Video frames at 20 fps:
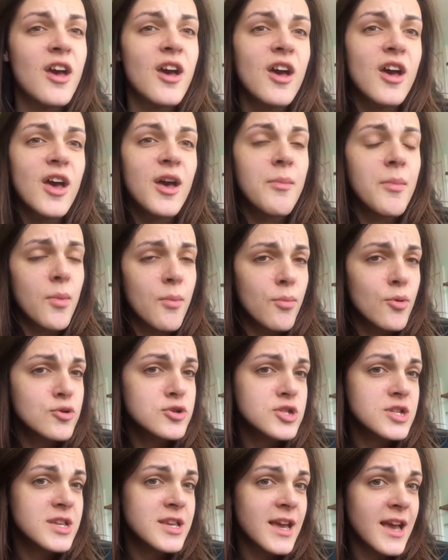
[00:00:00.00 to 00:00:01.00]
Um,
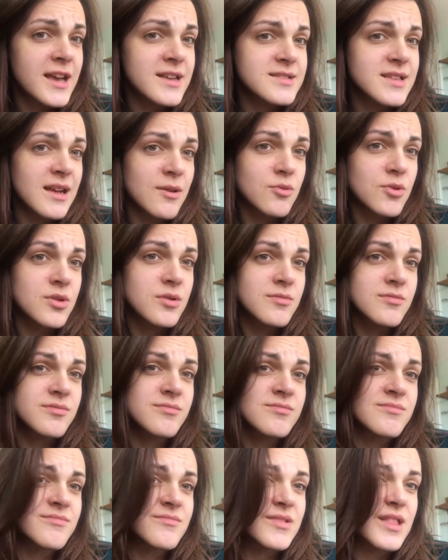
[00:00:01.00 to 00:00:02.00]
but yes, I will
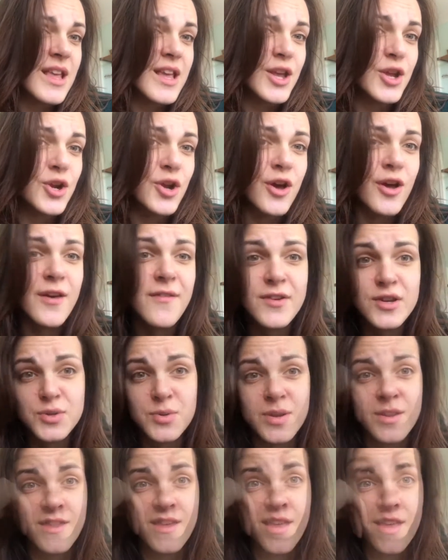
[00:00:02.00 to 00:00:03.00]
let you know if I
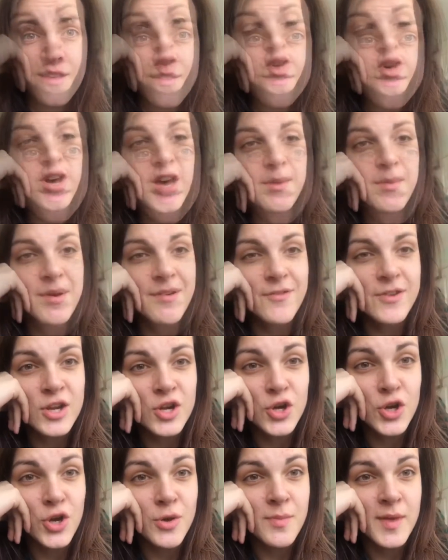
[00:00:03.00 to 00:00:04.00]
do anything also, oh, else. Also, I'm having
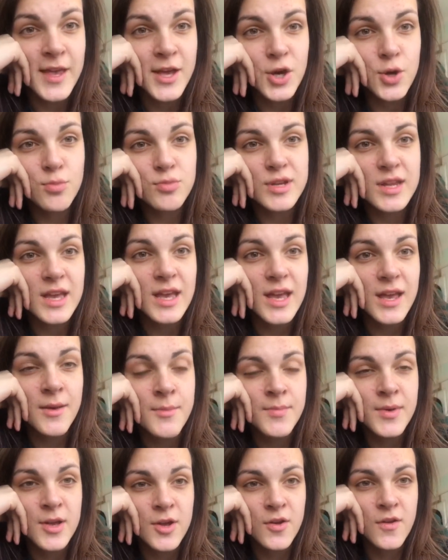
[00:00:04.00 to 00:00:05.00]
a no makeup day
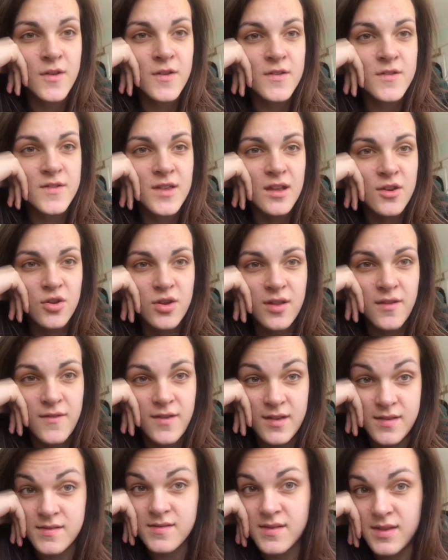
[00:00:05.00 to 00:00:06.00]
because I don't know if
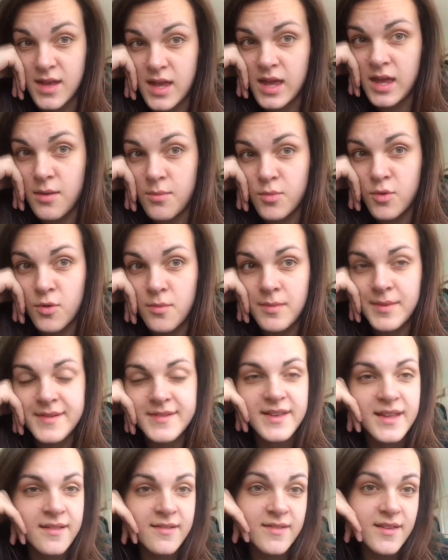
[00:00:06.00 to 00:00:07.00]
you can see, but my
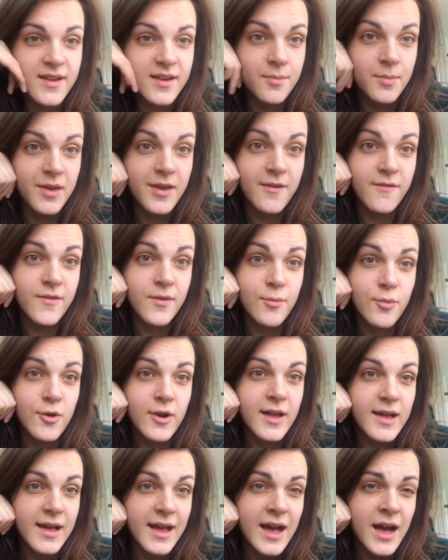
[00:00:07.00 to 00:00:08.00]
skin's had a bit of a
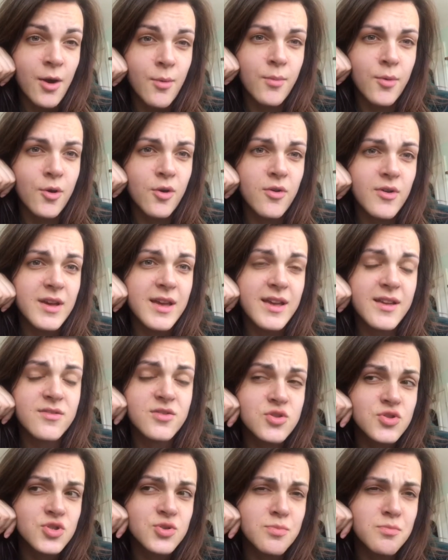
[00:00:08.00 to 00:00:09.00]
breakout, but it
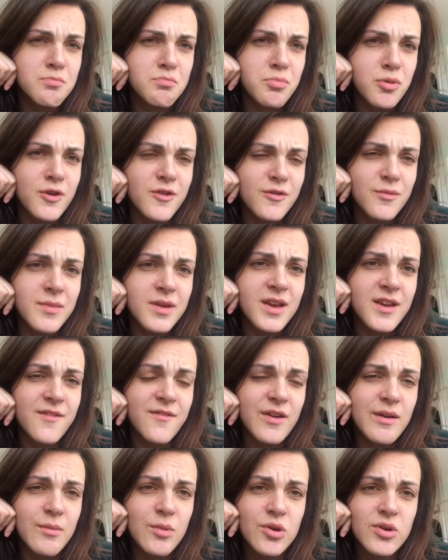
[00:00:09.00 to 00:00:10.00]
doesn't bother me
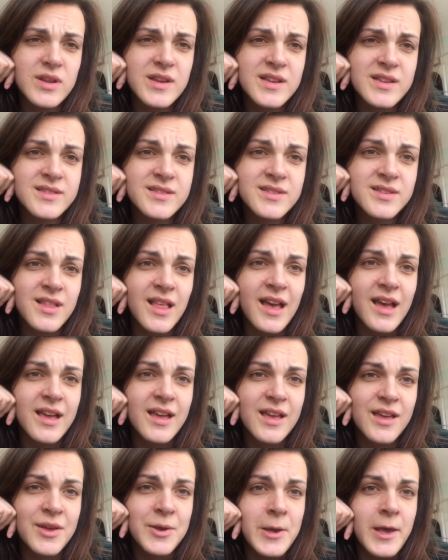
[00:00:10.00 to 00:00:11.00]
if I'm honest.
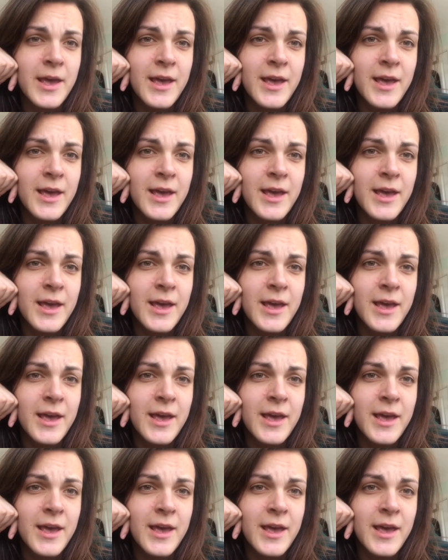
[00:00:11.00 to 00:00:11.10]
Like,